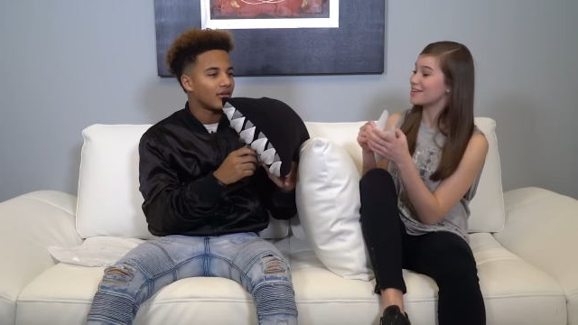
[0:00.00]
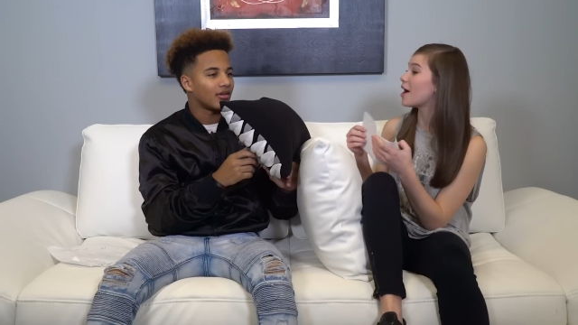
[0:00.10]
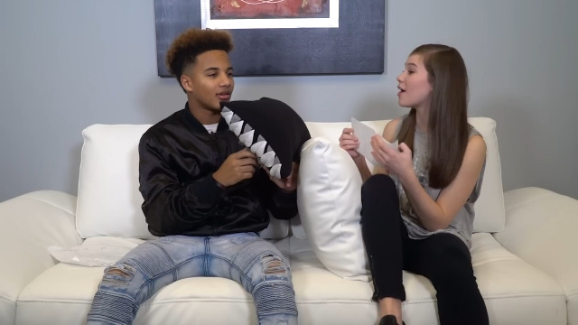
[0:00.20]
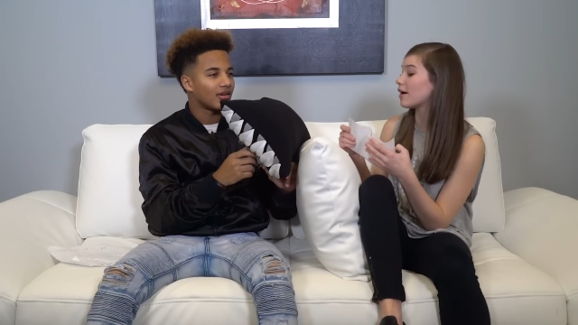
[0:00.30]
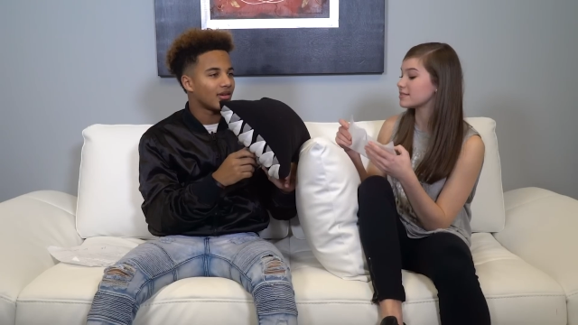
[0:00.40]

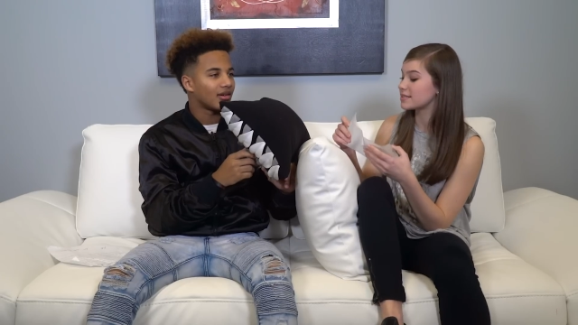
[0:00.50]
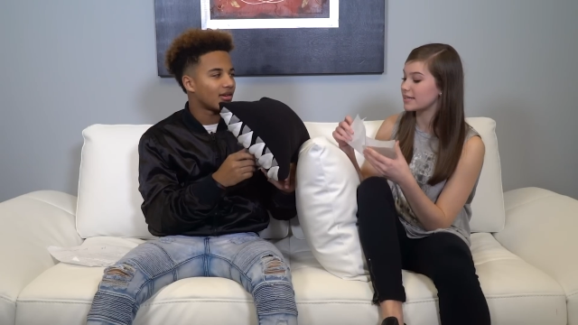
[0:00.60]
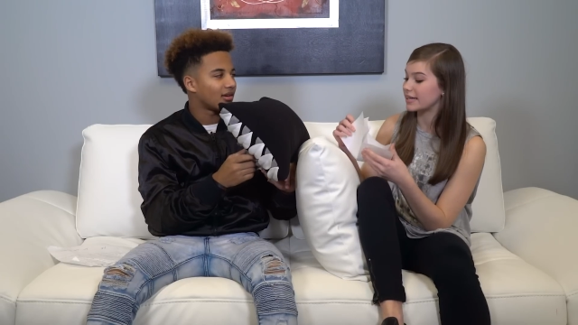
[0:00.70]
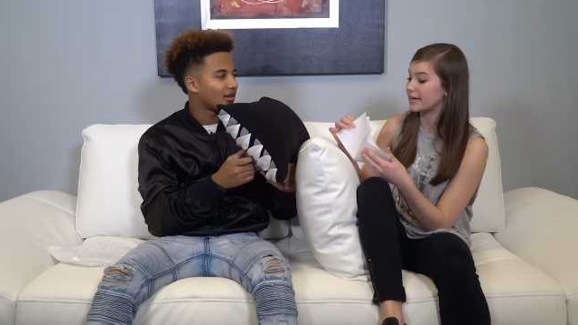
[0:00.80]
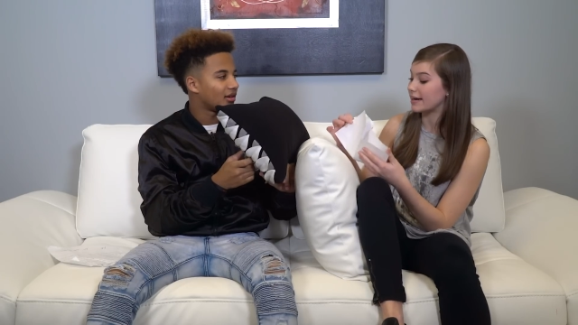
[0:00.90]
Speaker 1: No,
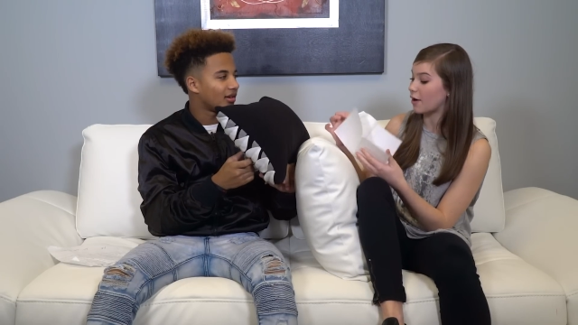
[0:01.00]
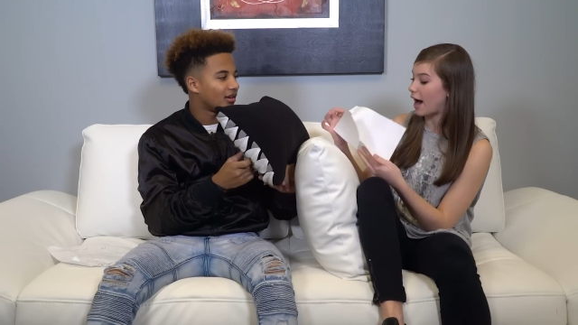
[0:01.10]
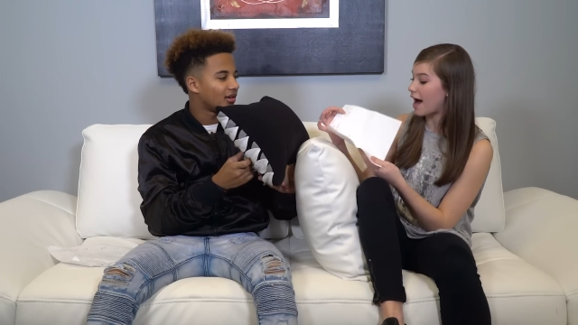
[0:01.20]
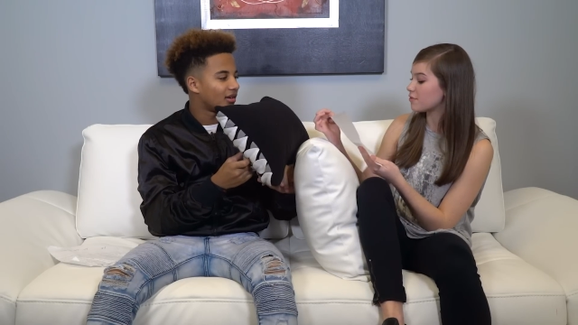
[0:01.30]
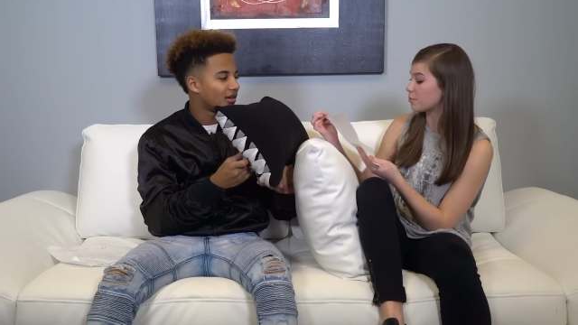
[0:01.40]
see, now
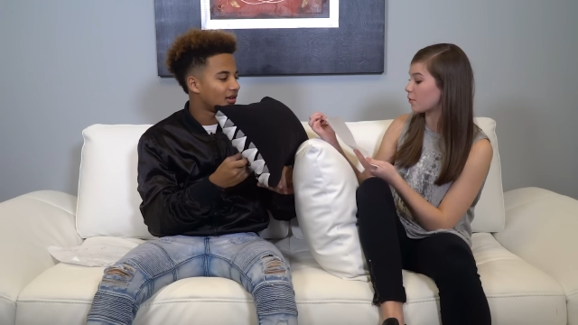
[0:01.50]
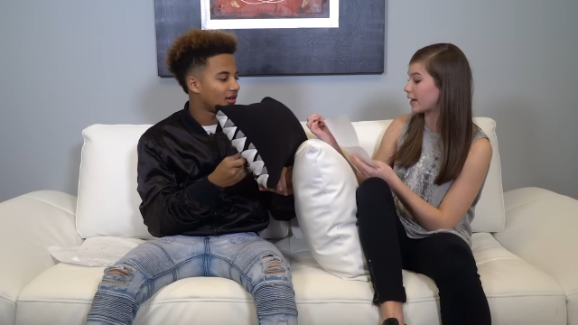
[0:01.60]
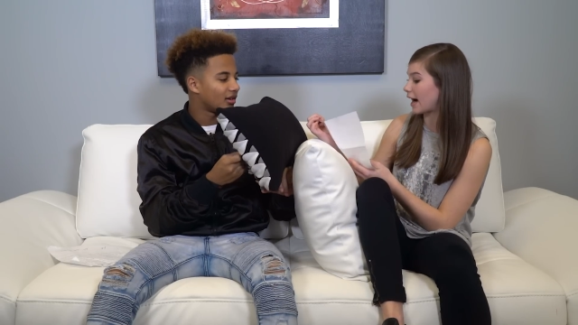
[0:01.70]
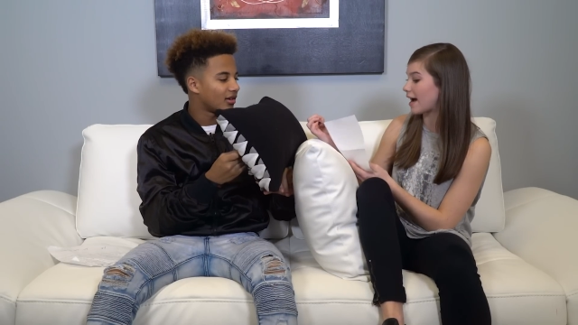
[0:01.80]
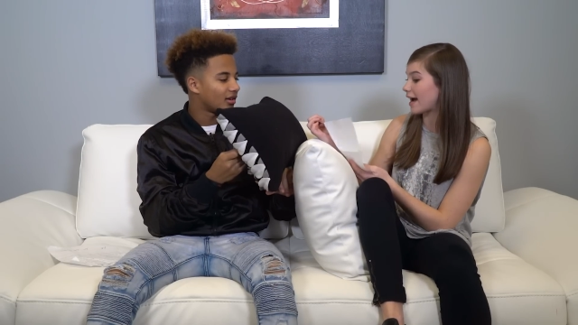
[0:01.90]
I have a
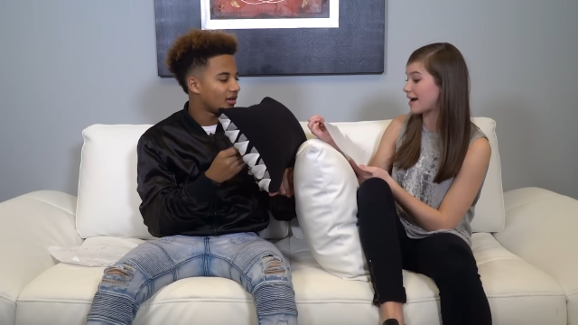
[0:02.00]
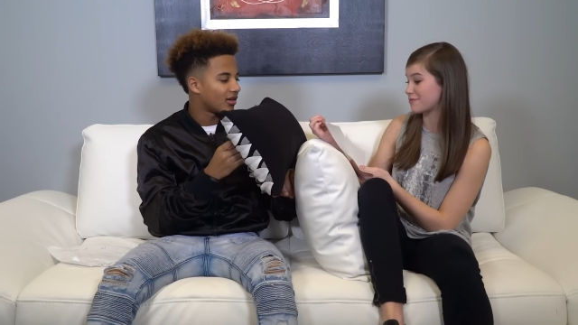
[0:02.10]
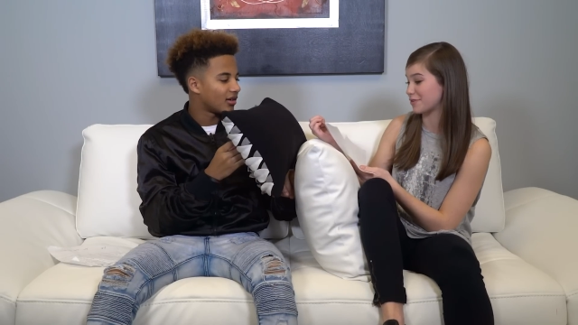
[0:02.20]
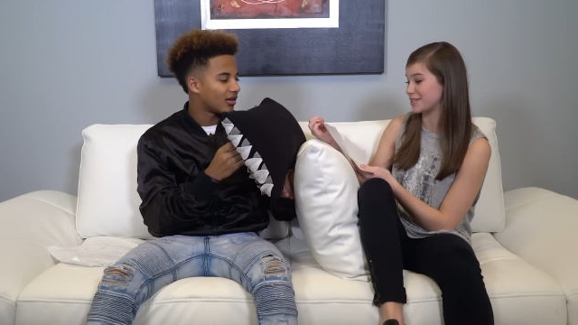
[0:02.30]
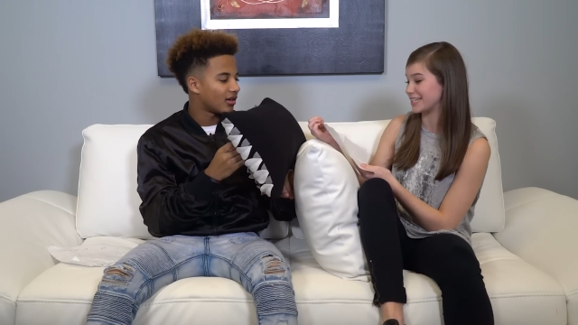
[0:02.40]
point. I
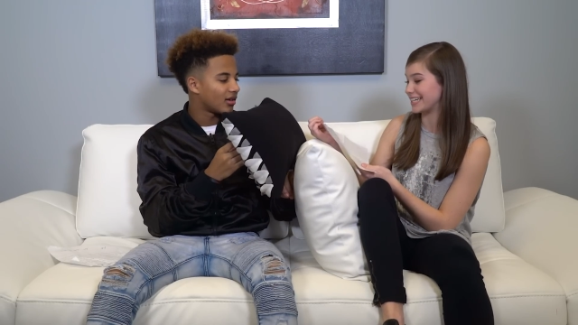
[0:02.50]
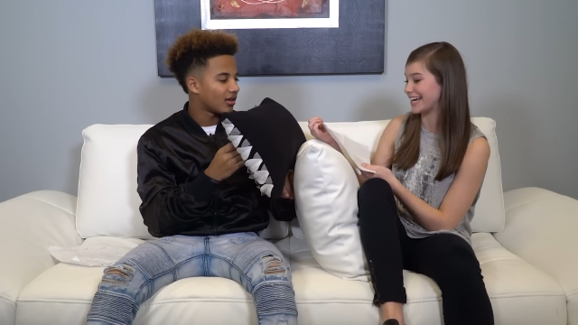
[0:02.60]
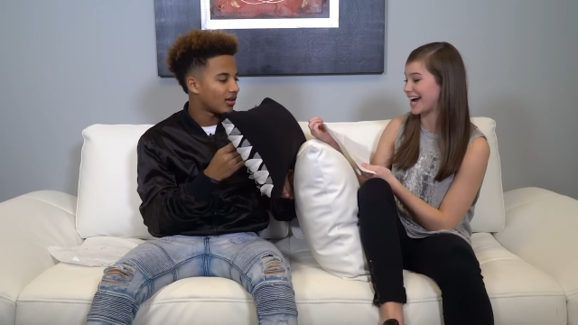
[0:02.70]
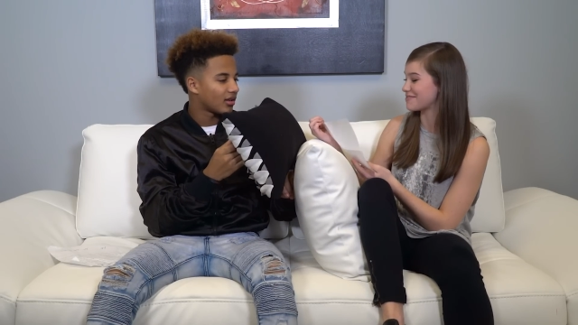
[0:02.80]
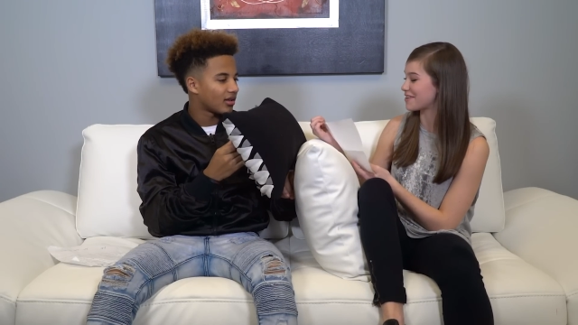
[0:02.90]
am
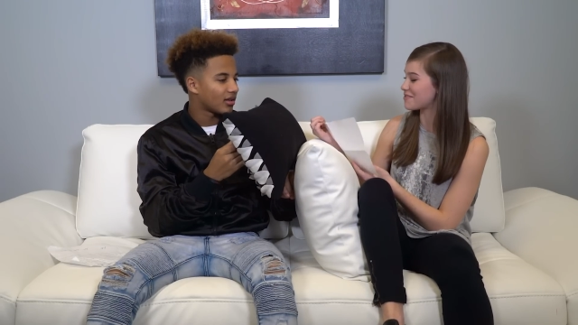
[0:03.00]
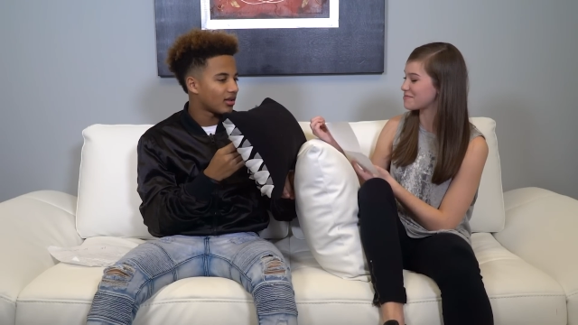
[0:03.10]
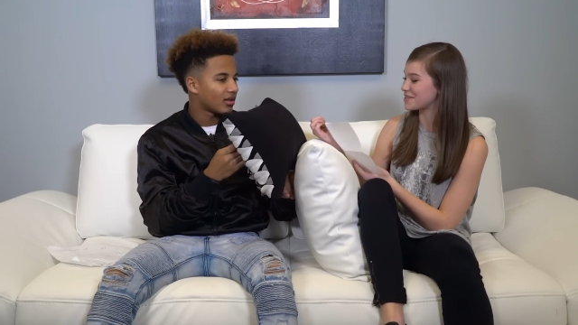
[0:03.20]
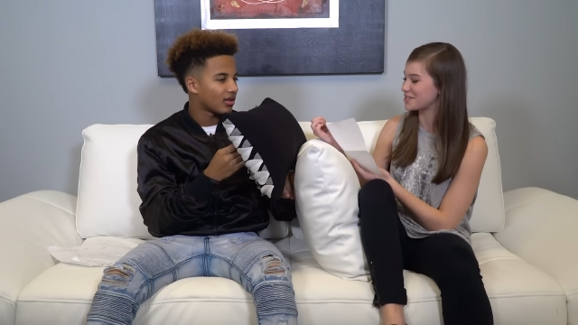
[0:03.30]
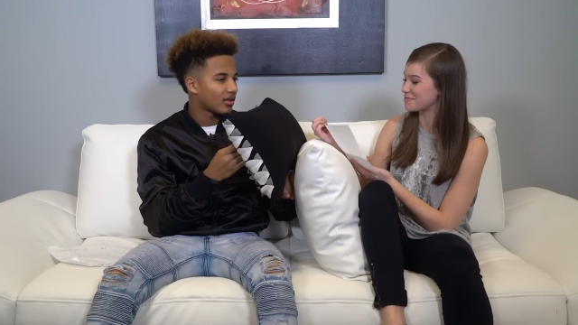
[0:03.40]
14. I've
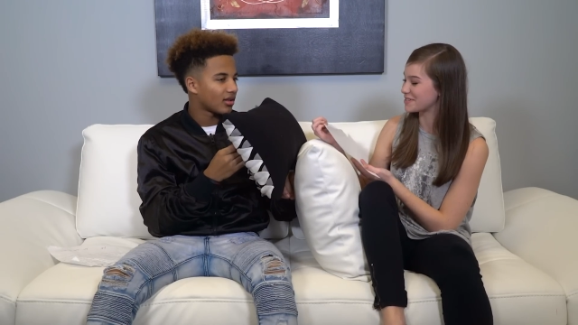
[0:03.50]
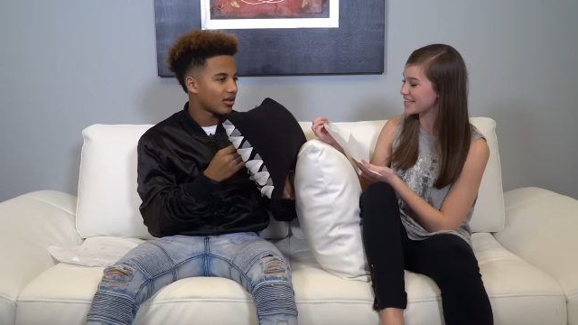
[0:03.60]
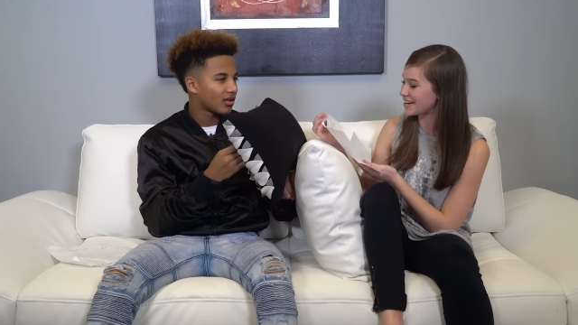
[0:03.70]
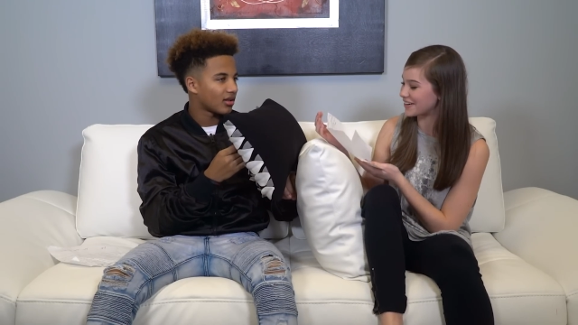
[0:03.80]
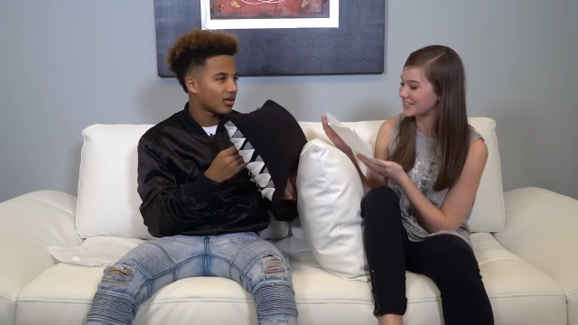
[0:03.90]
never been to
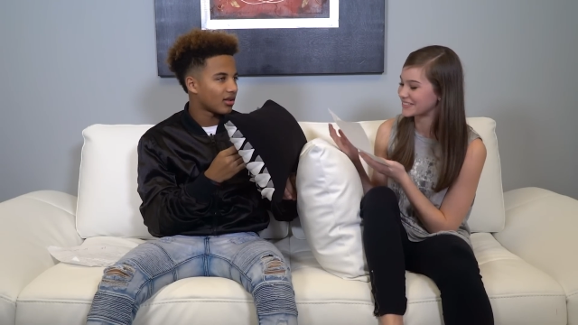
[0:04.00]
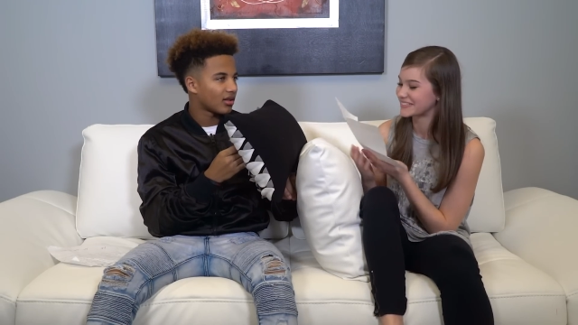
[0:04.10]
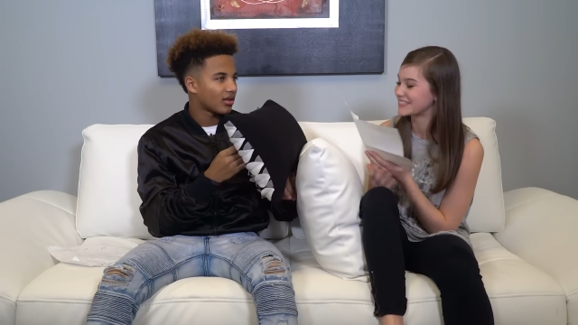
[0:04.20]
Brazil.